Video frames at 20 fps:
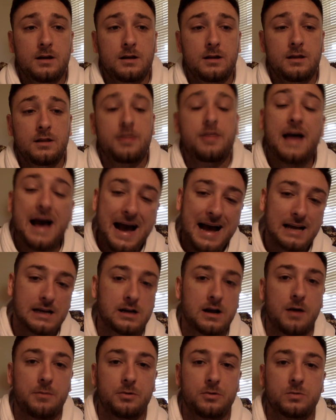
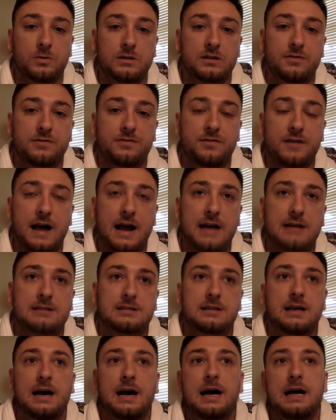that coupled with the
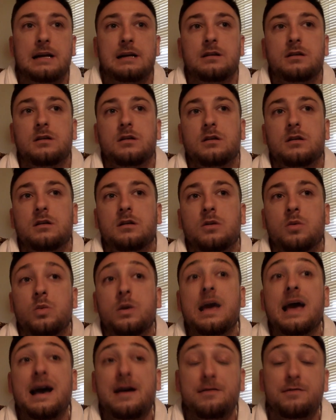fact that
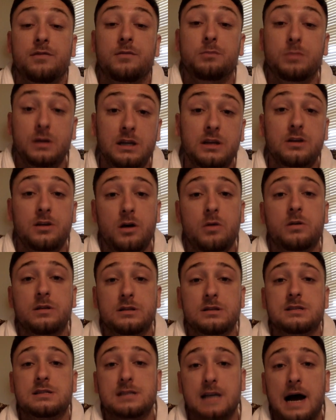we have Fabinho in
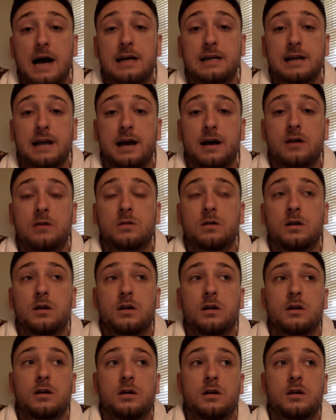the side now,
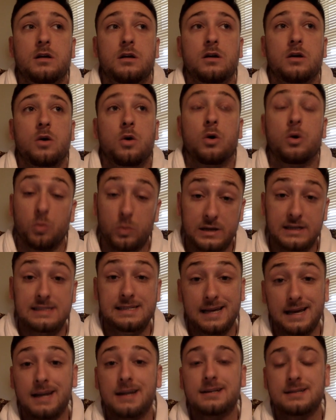or we
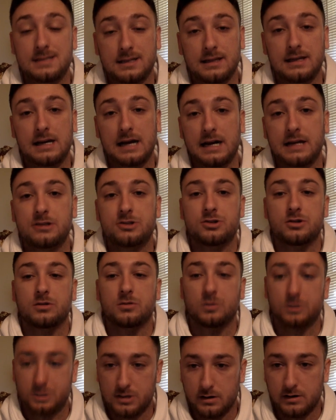did until he got
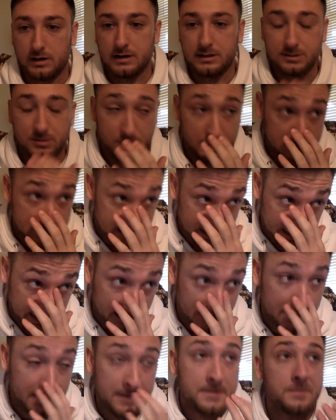injured, which I'll get into in a
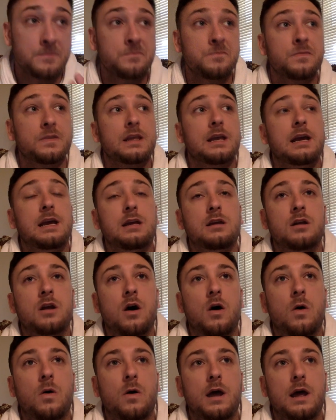second.
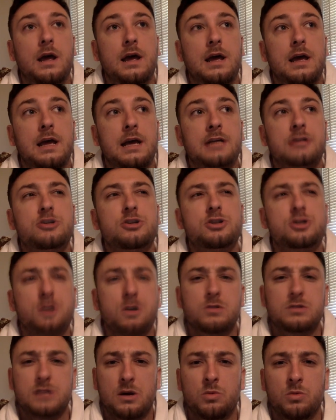It just
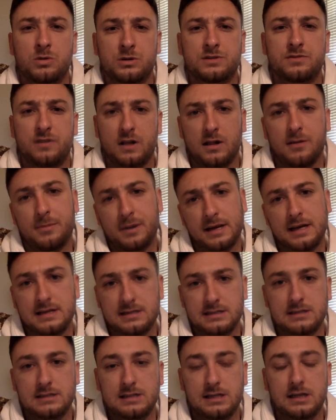shows that we're developing
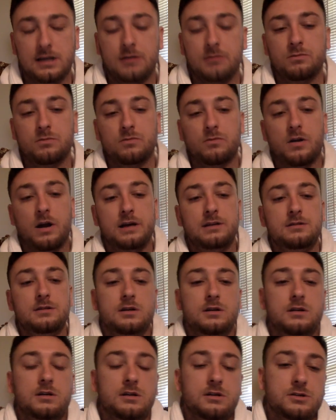as a team, right?
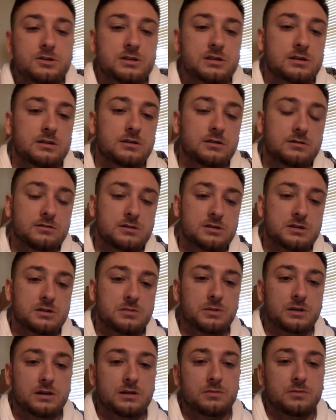Just to
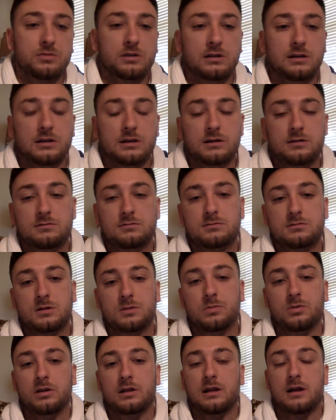be completely
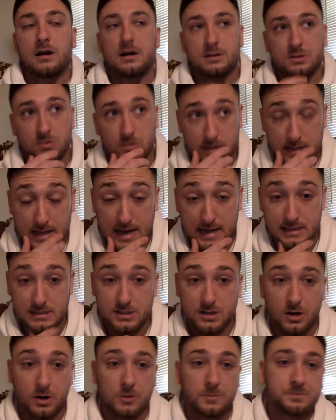honest with that.
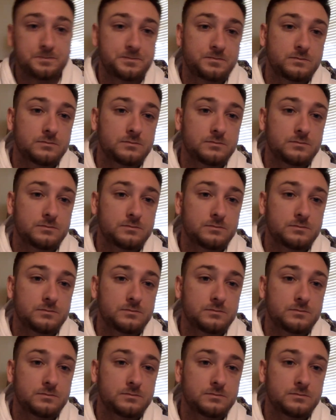So